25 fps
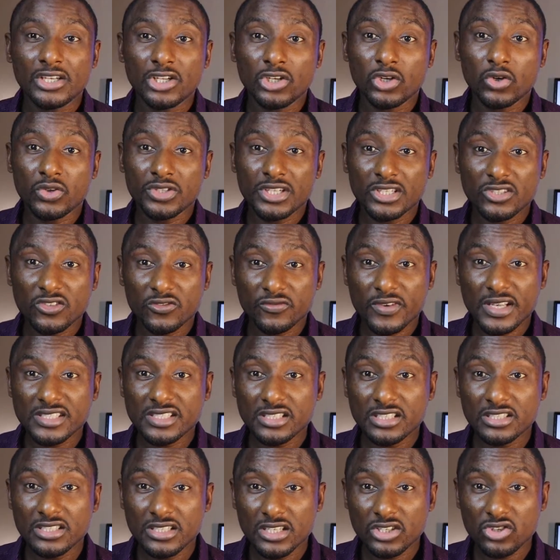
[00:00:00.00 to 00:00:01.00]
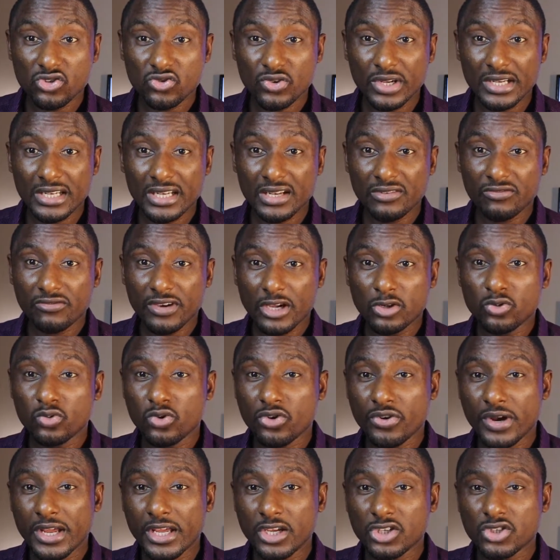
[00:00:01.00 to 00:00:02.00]
in order to facilitate trade and value
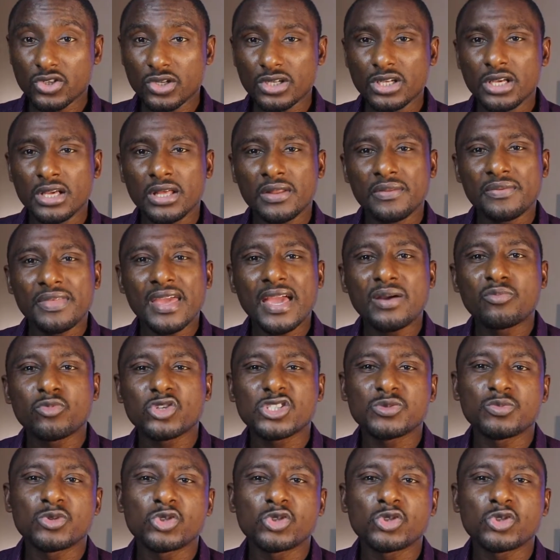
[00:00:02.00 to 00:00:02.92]
creation, there must be